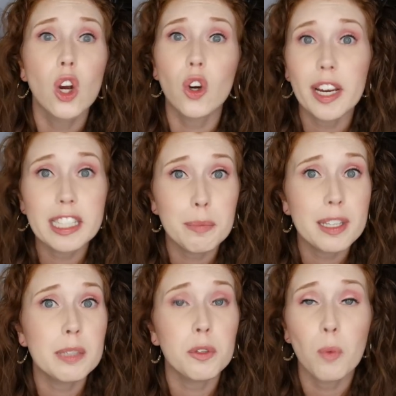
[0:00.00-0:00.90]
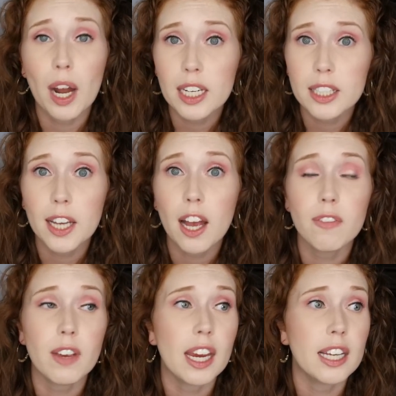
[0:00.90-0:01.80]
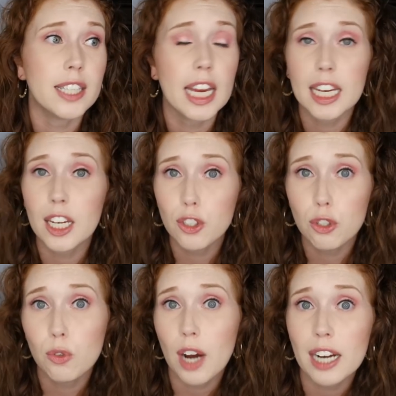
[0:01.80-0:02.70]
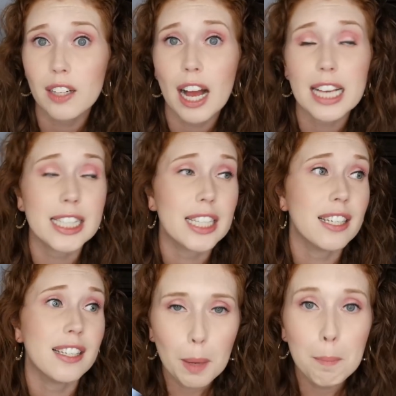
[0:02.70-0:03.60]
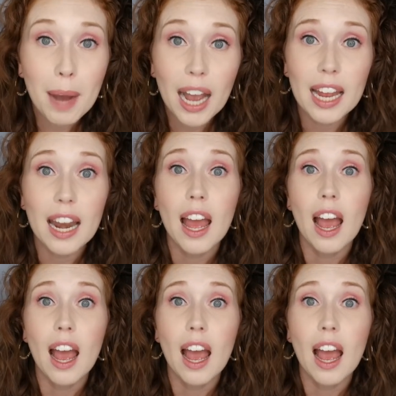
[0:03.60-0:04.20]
crazy busy with wedding stuff and taking two grad classes, but